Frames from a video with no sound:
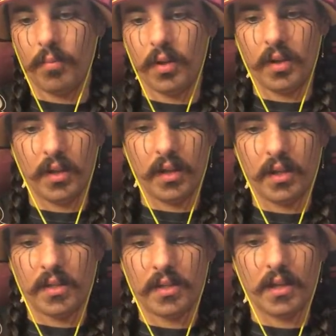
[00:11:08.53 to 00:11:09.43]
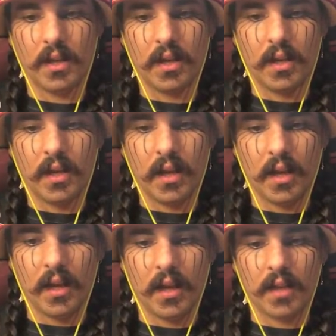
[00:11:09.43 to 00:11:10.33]
put these
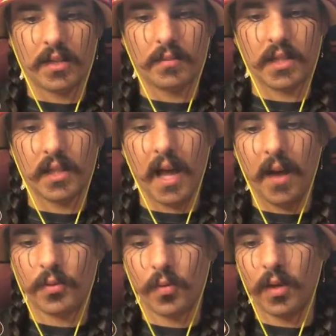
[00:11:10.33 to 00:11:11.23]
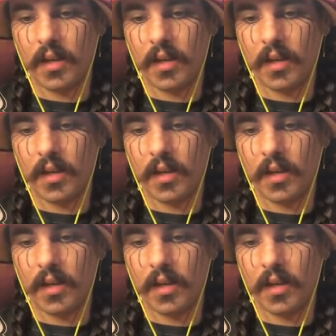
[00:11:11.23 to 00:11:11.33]
in uh, some slabs one